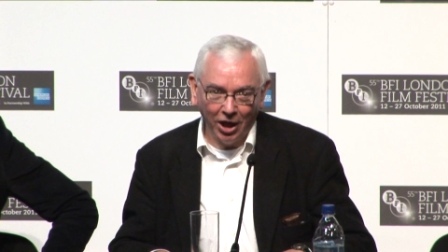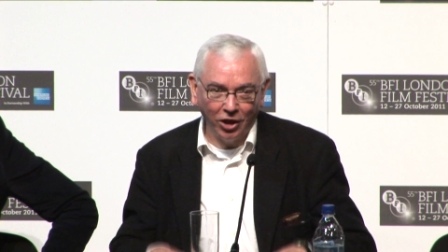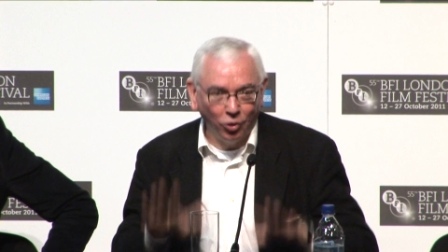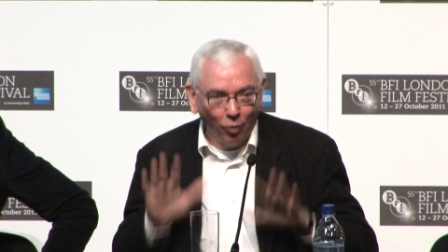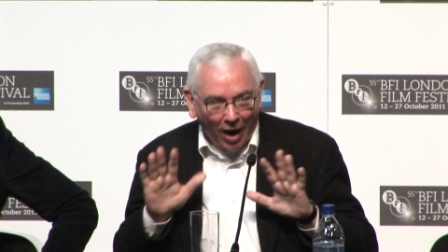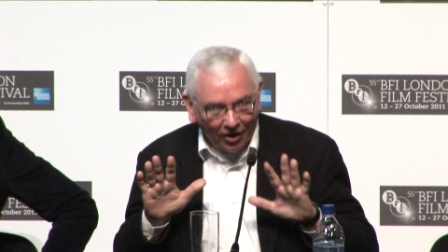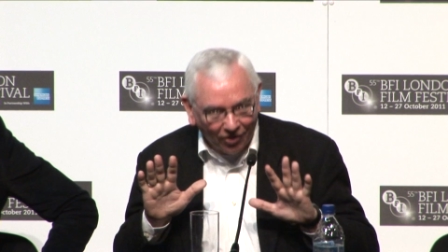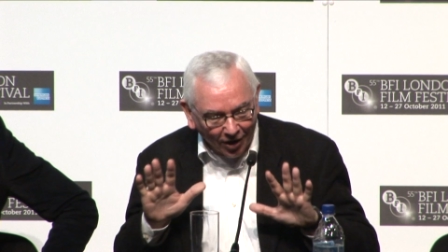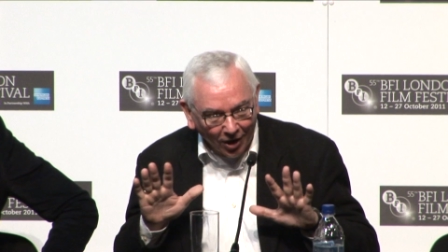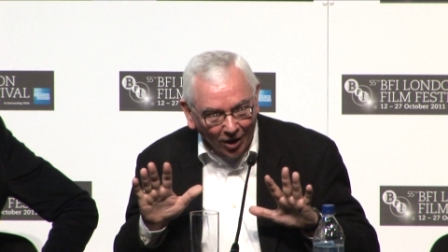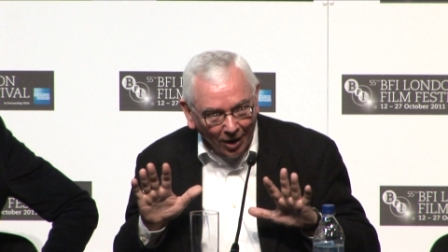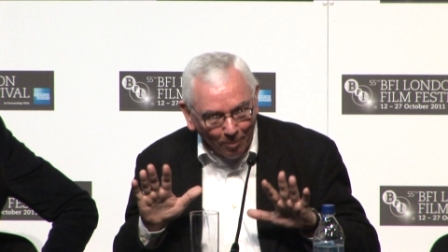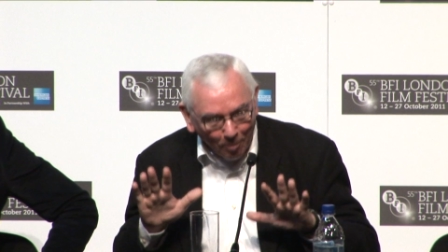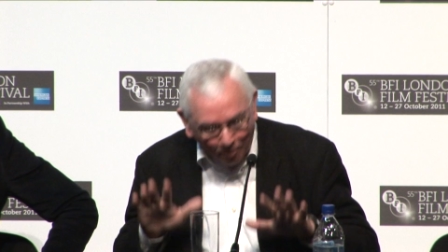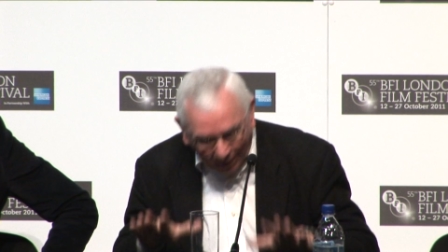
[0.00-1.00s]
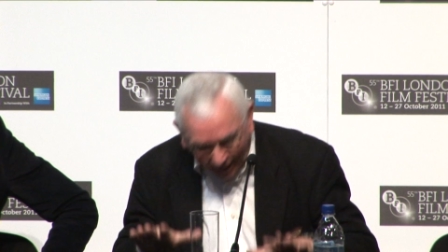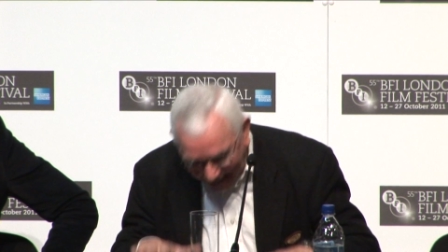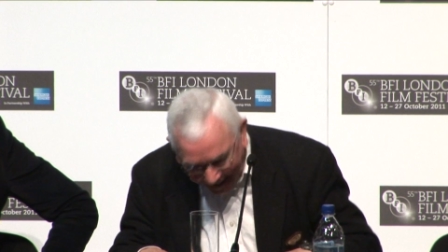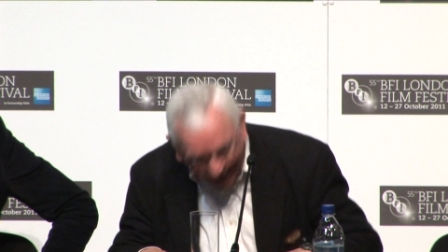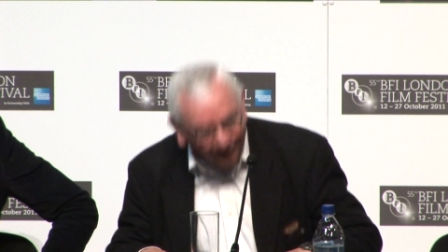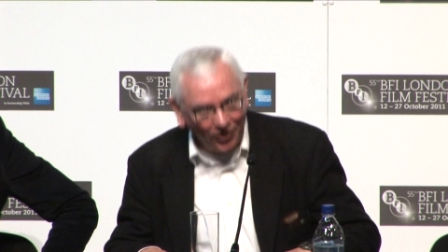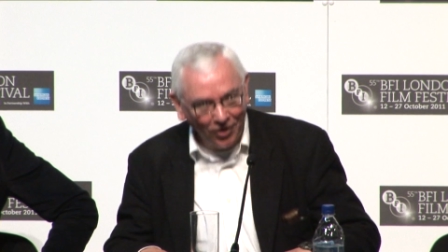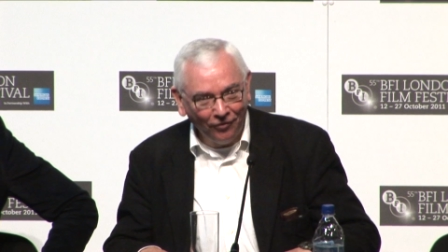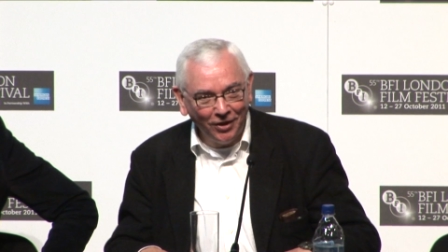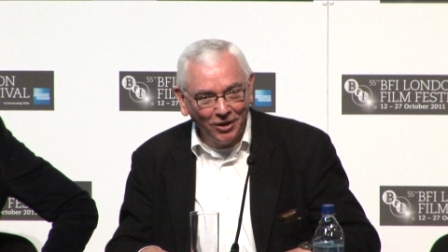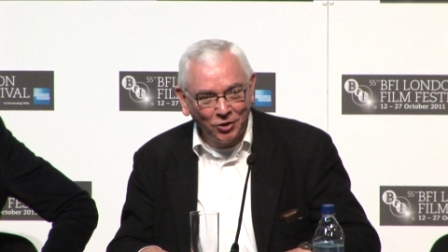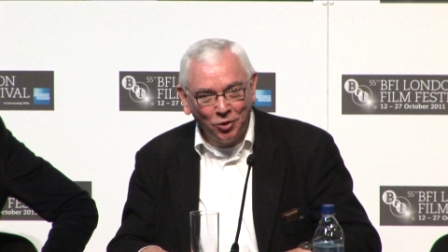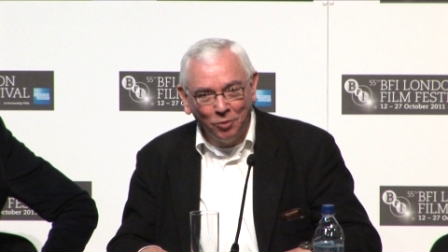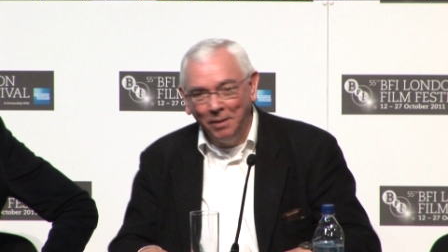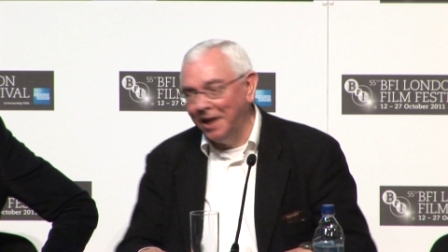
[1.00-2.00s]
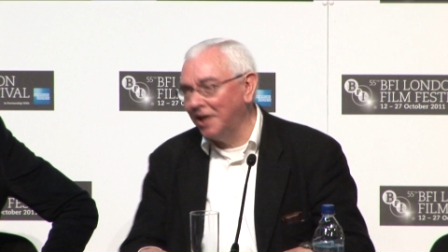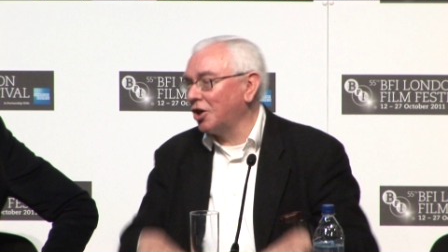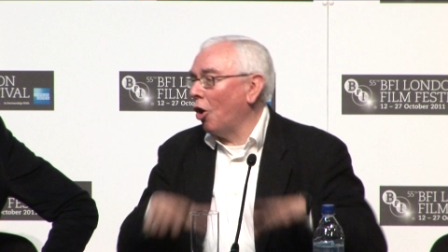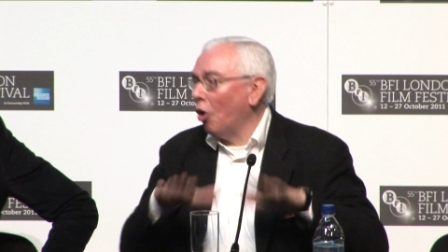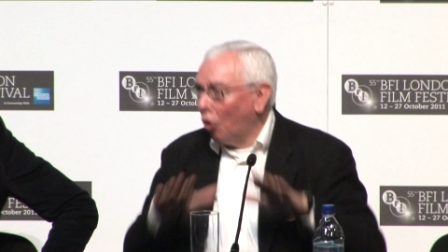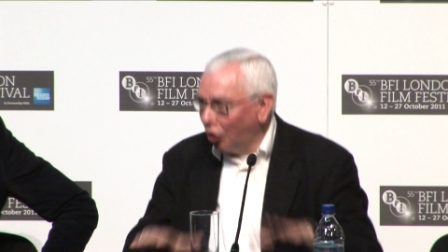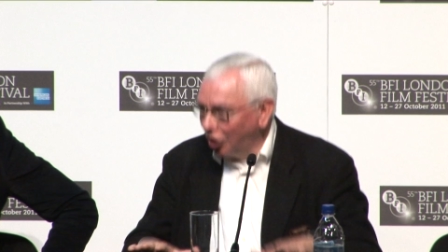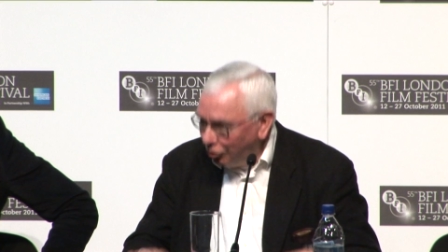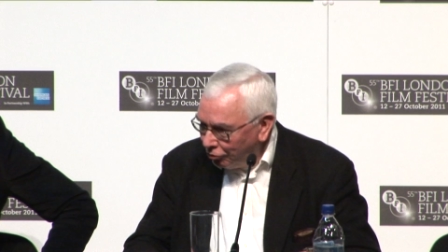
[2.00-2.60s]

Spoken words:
You either believe in the first 2 minutes or